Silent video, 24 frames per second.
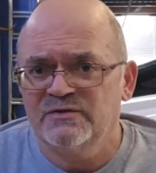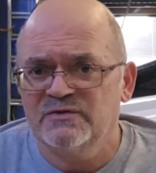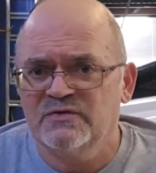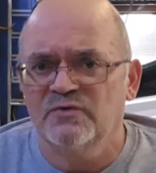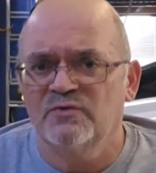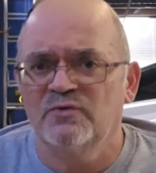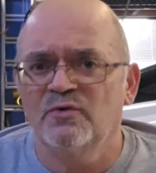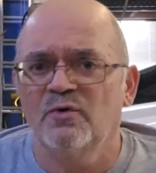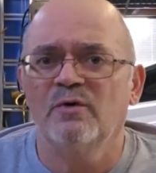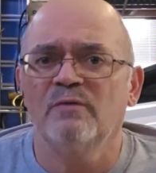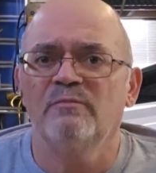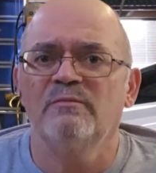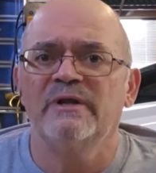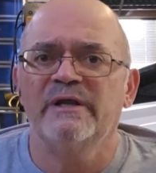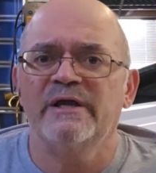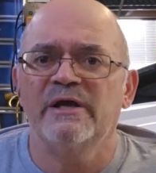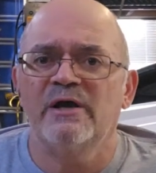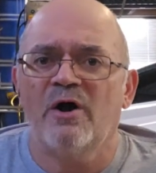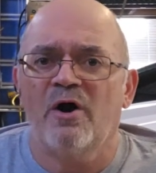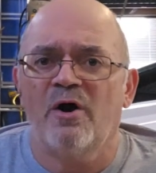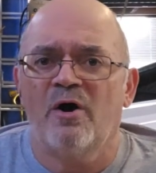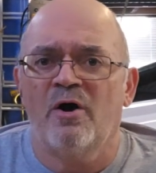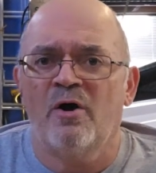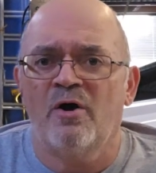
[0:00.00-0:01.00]
So
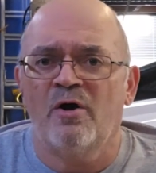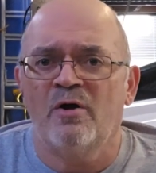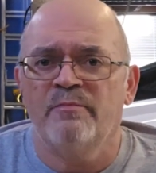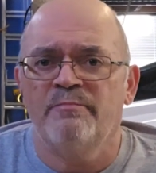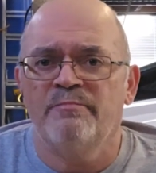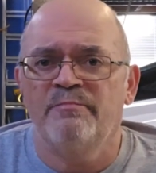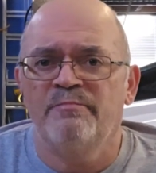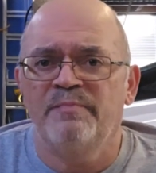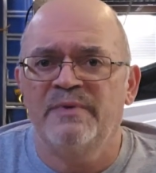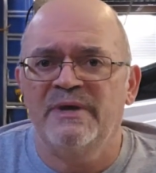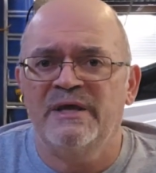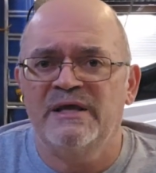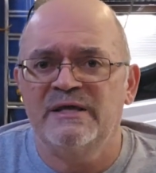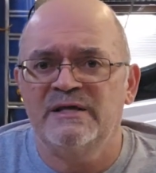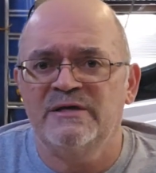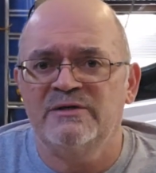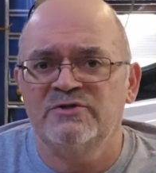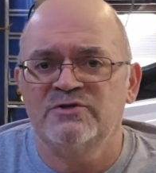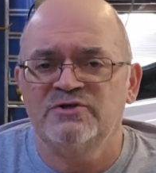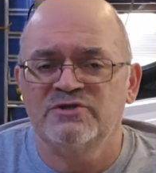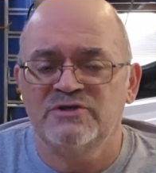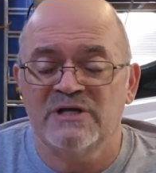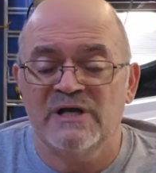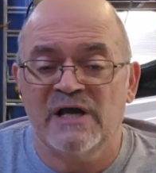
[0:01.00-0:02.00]
normally
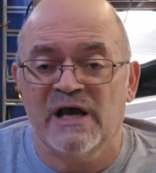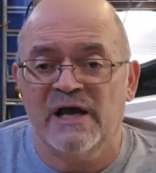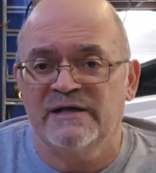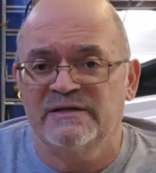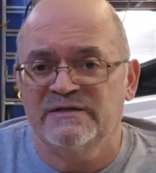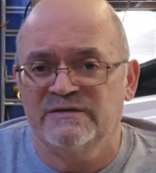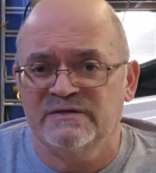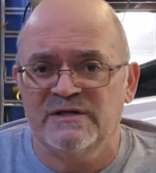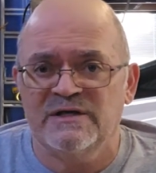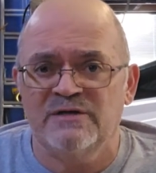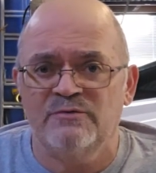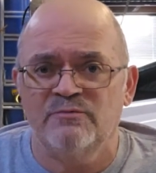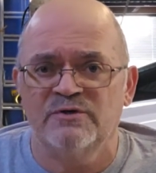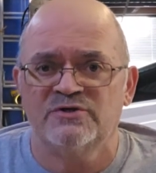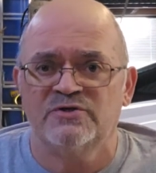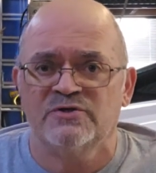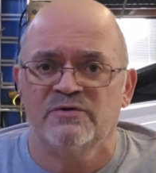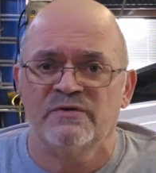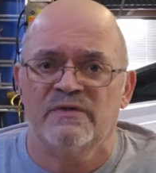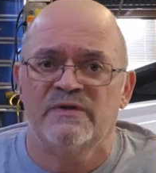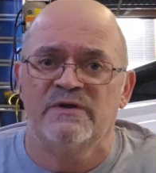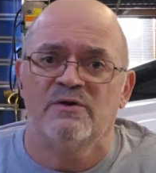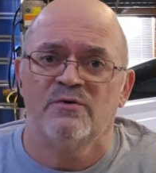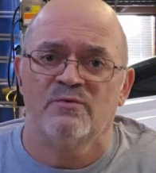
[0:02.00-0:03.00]
RBGIC,
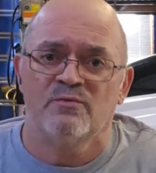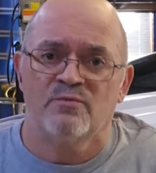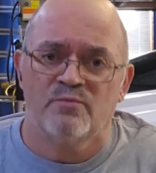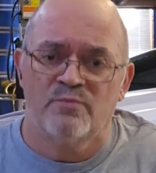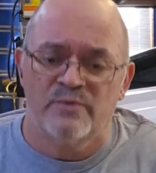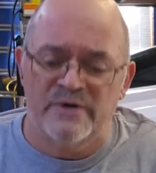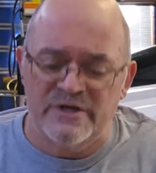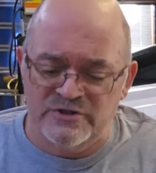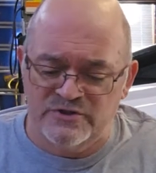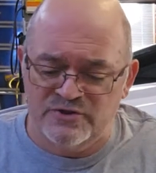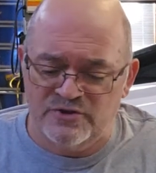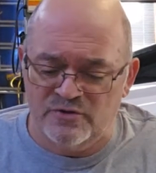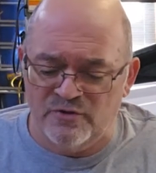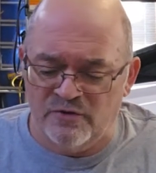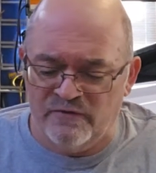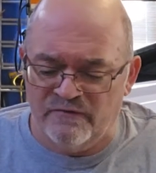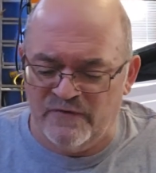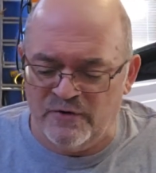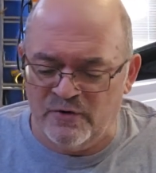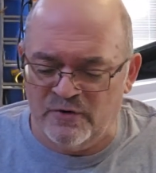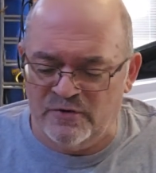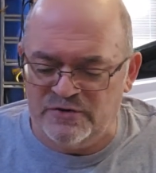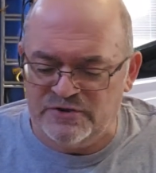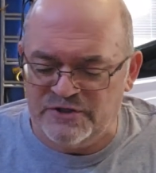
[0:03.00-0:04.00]
which are the original
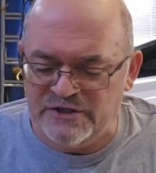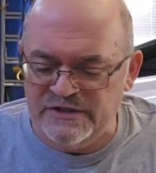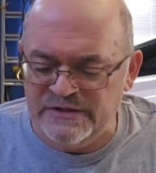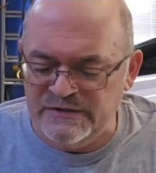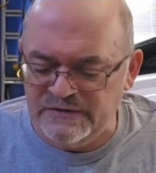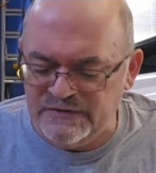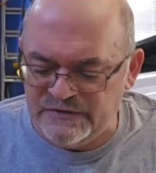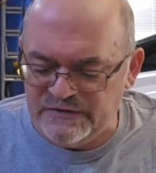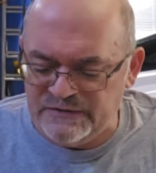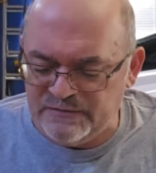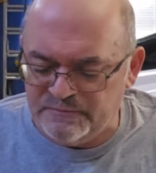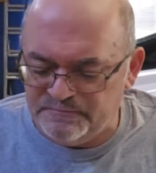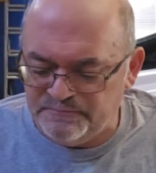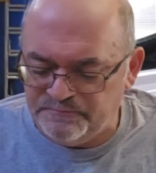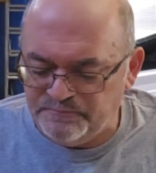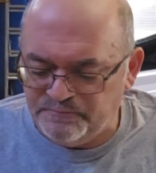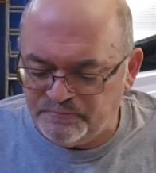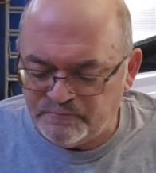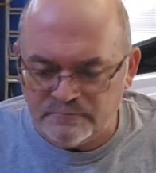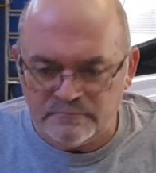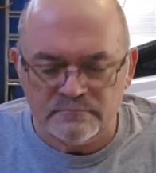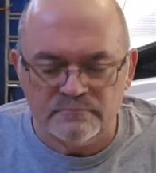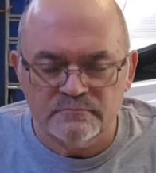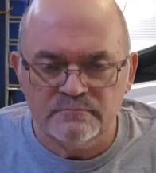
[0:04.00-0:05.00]
versions,
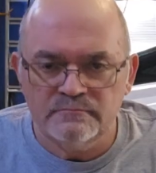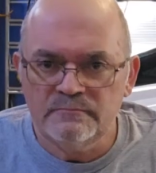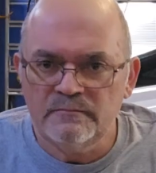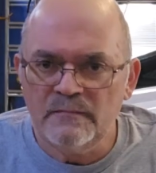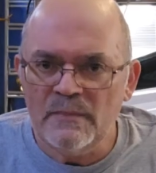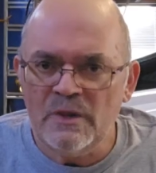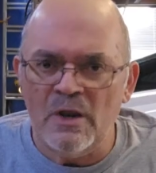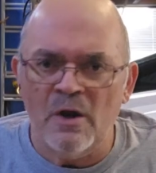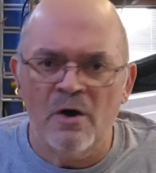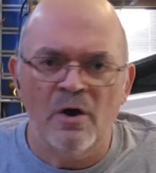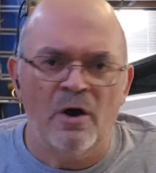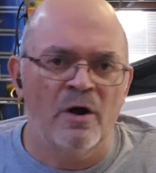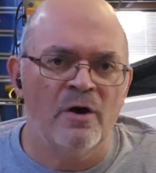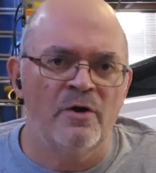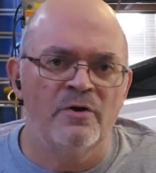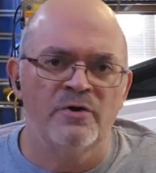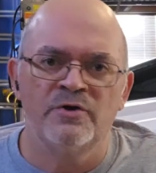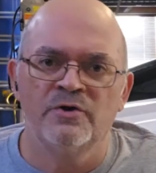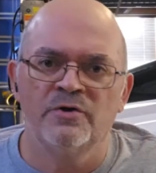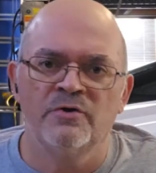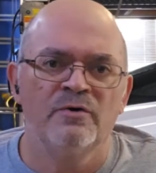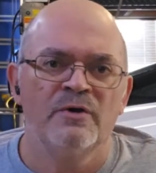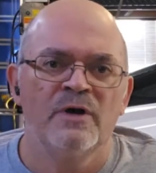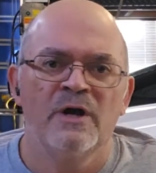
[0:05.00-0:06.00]
are
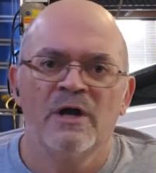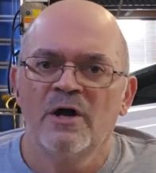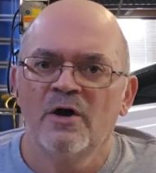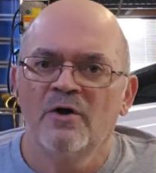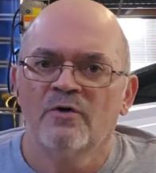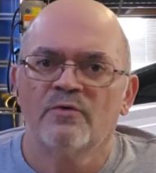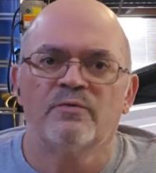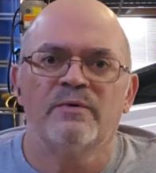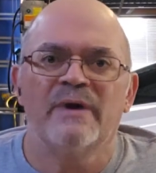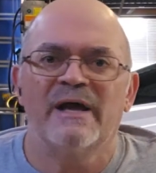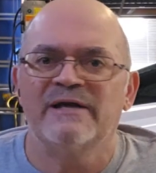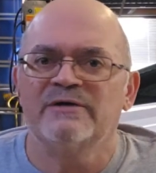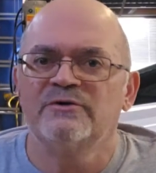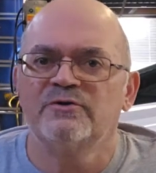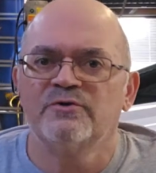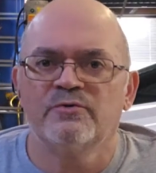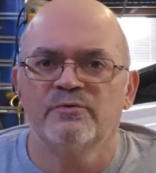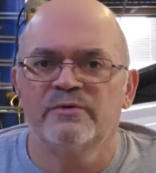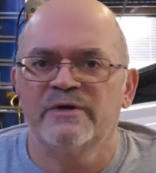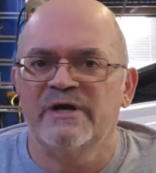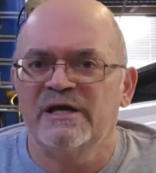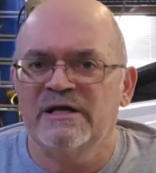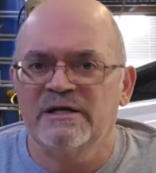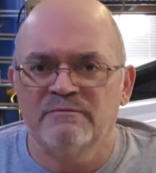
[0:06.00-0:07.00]
your red,
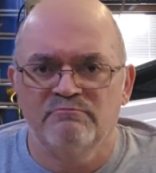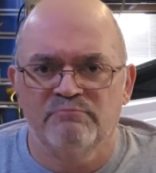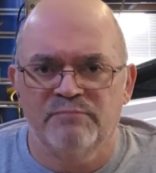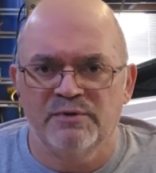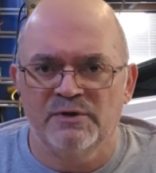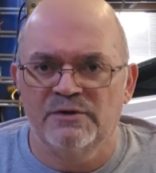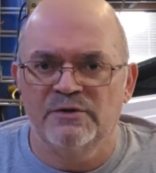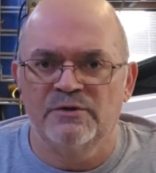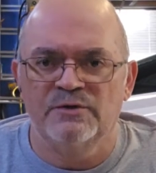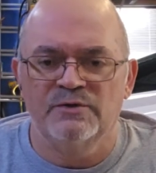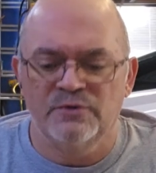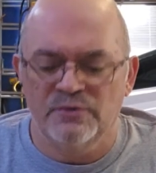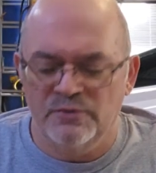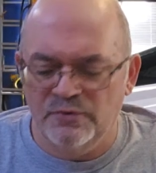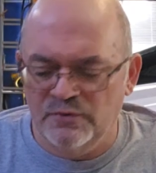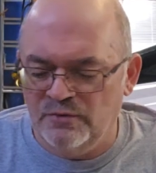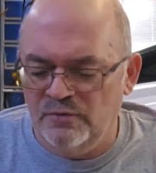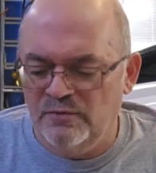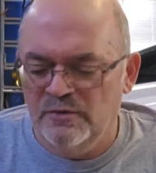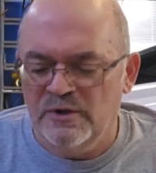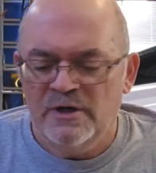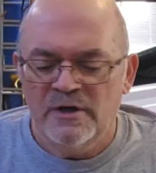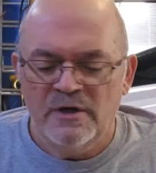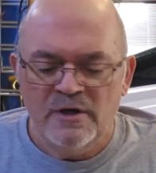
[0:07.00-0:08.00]
green,
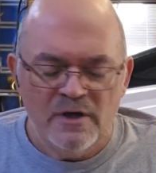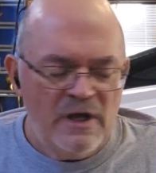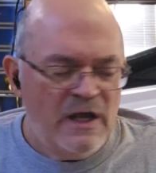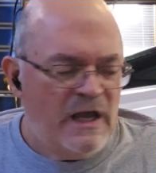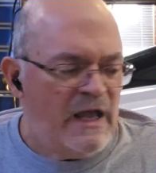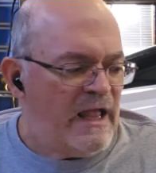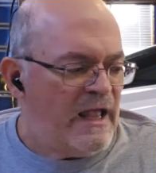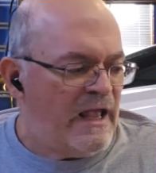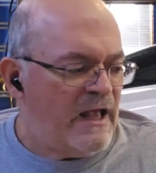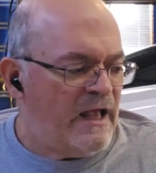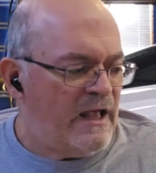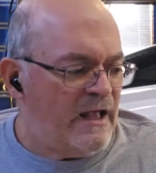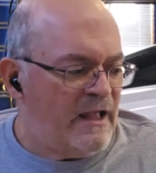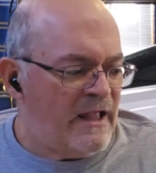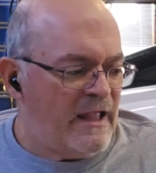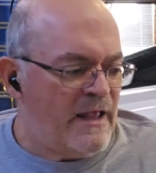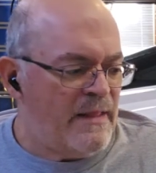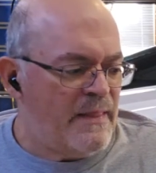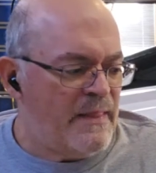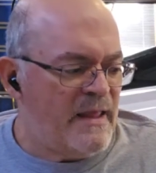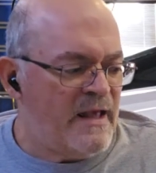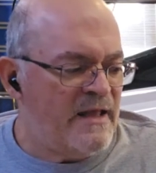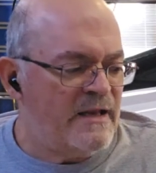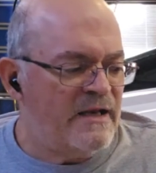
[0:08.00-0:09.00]
blue,
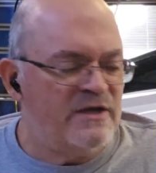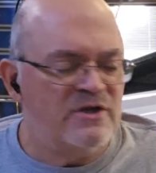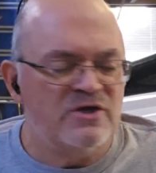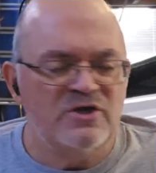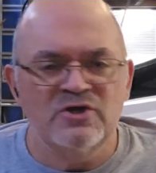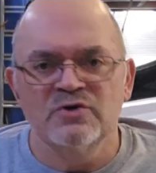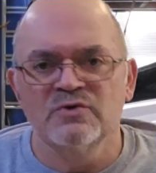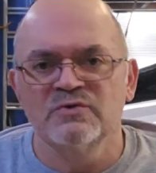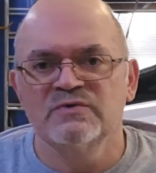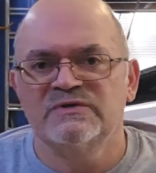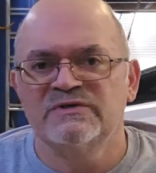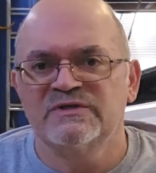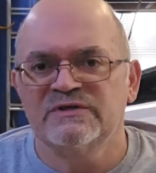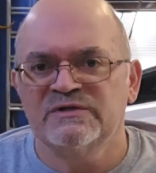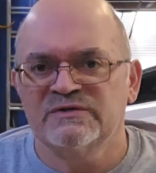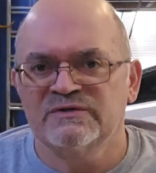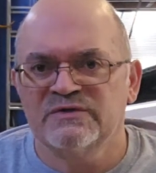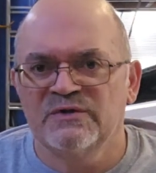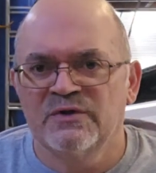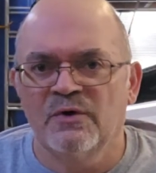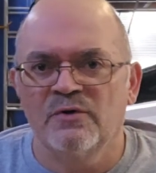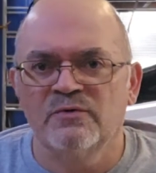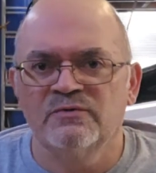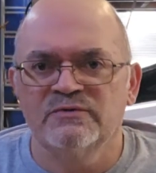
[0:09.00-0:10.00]
and then it
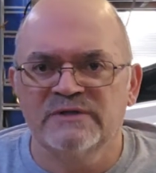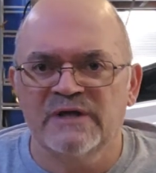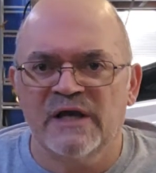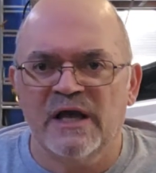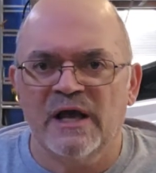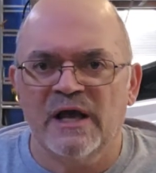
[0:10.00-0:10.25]
uses those